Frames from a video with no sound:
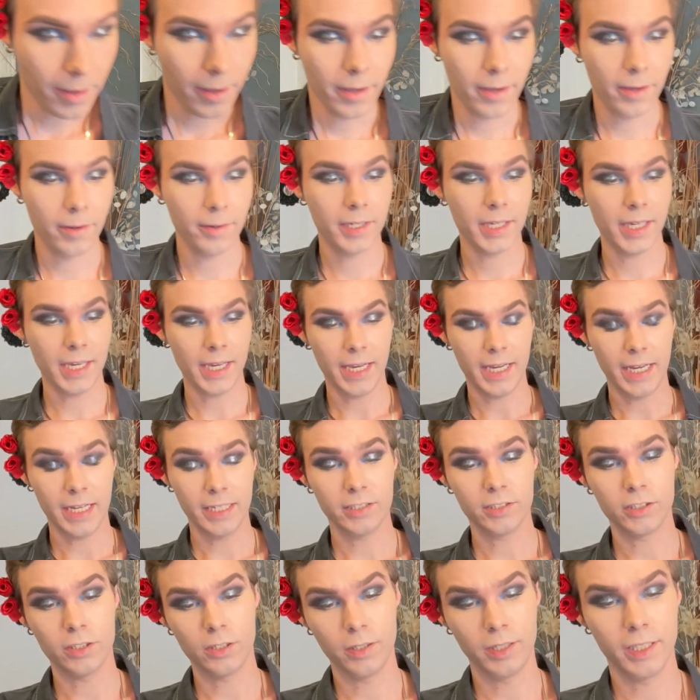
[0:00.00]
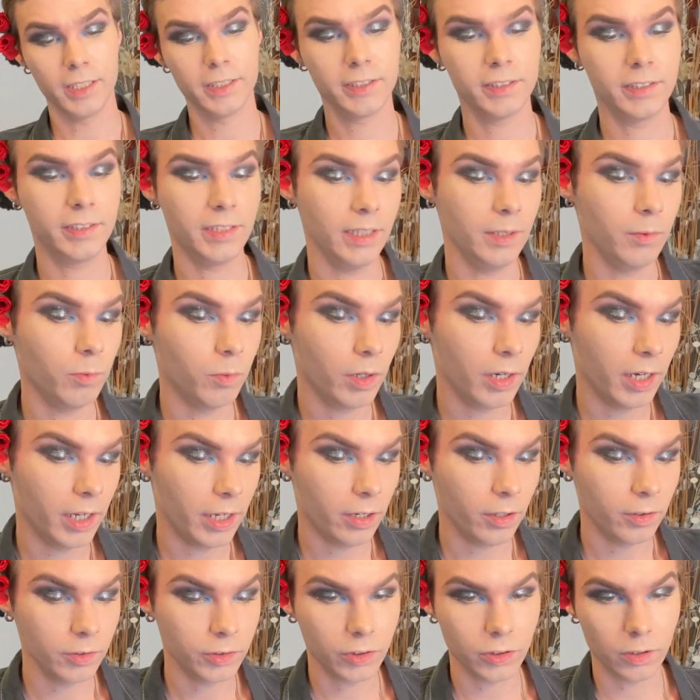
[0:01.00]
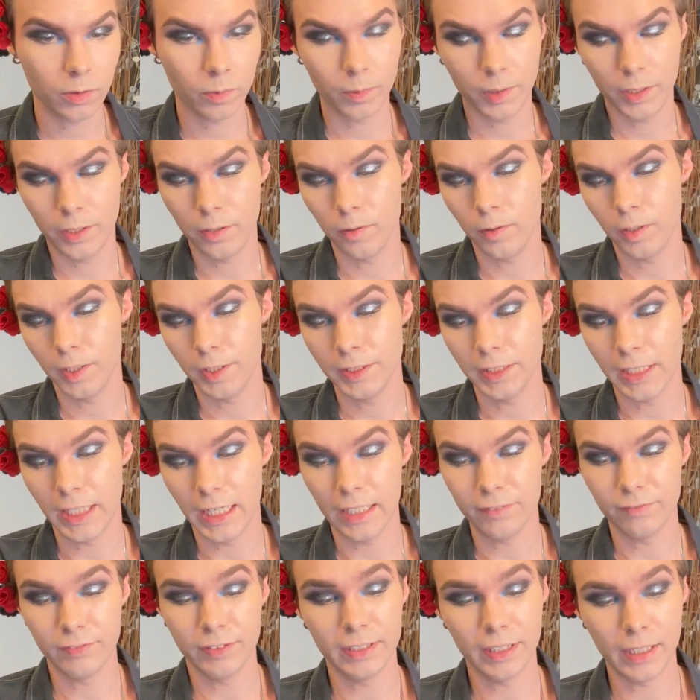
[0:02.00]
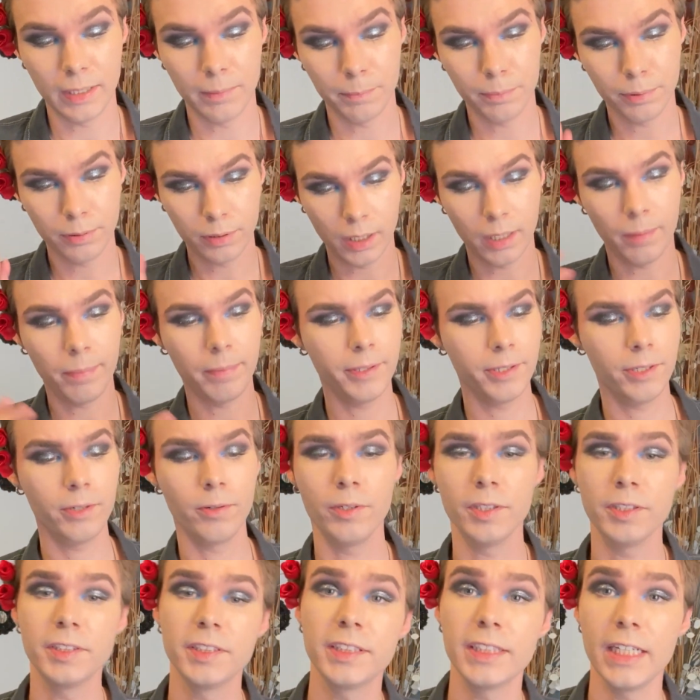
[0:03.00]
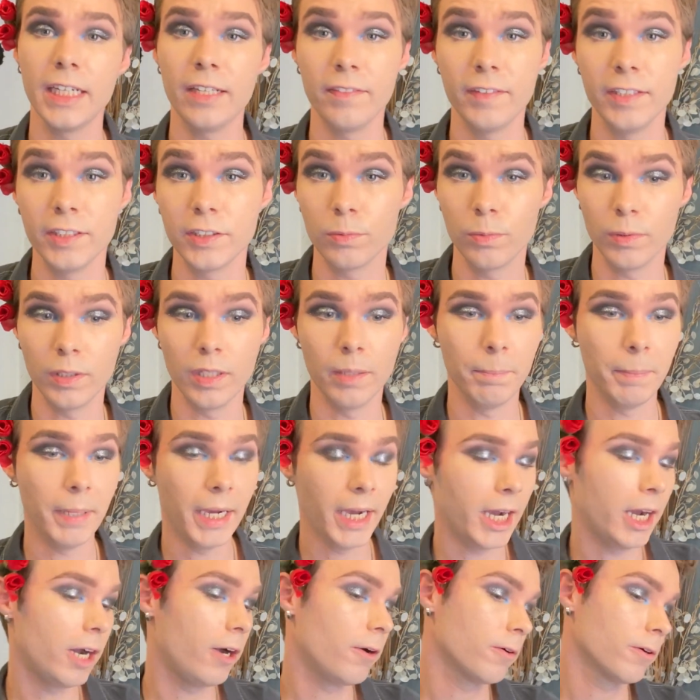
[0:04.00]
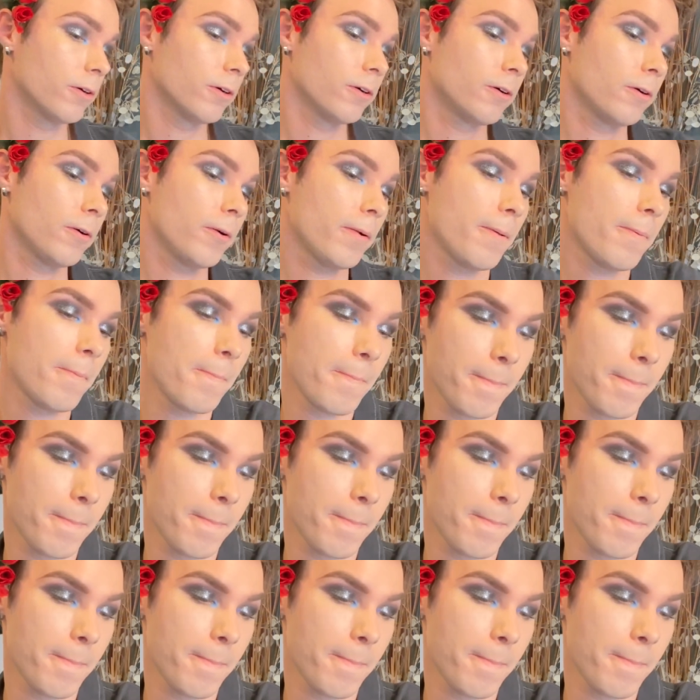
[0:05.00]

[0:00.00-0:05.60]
Okay, so let's see. What else are we going to dive in? I'm probably going to set this with a powder.